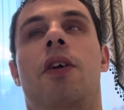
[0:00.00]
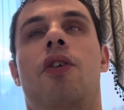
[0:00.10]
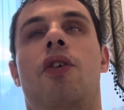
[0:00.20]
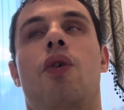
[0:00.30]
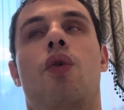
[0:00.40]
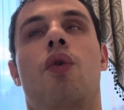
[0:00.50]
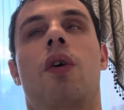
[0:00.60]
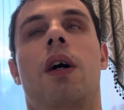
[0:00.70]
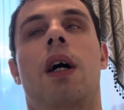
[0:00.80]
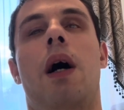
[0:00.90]

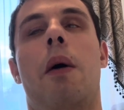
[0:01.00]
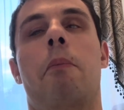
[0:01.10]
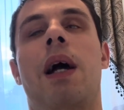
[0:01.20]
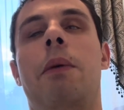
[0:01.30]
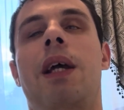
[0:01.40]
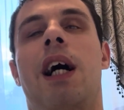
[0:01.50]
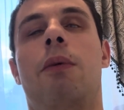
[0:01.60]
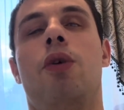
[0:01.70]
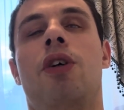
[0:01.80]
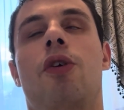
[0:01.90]
So maybe I
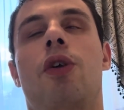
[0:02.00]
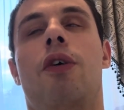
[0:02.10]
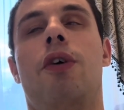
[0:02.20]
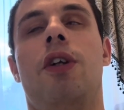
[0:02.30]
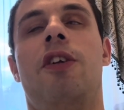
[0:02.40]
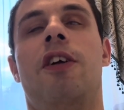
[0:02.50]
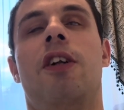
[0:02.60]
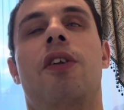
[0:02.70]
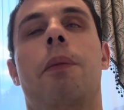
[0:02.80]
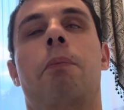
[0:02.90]
would hold off
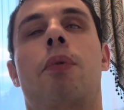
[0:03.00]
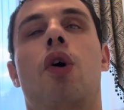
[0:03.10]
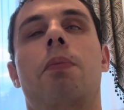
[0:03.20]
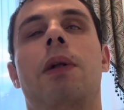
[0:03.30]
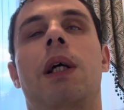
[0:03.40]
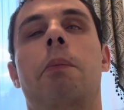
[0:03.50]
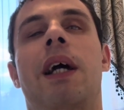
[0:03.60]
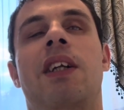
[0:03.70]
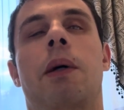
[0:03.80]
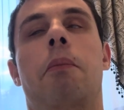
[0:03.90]
until the public
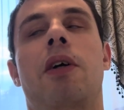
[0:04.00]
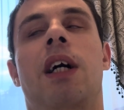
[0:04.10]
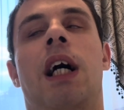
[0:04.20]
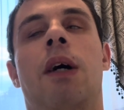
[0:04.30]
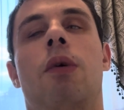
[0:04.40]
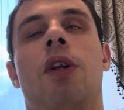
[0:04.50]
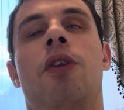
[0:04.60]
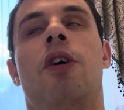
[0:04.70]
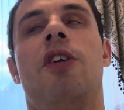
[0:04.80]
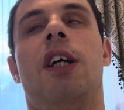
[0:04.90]
beta, but I will
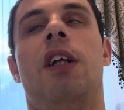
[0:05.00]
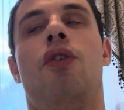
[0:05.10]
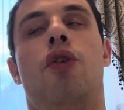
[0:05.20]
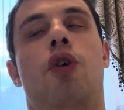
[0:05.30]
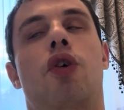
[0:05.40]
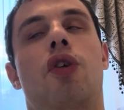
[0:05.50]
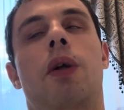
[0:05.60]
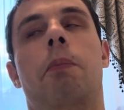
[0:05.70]
not install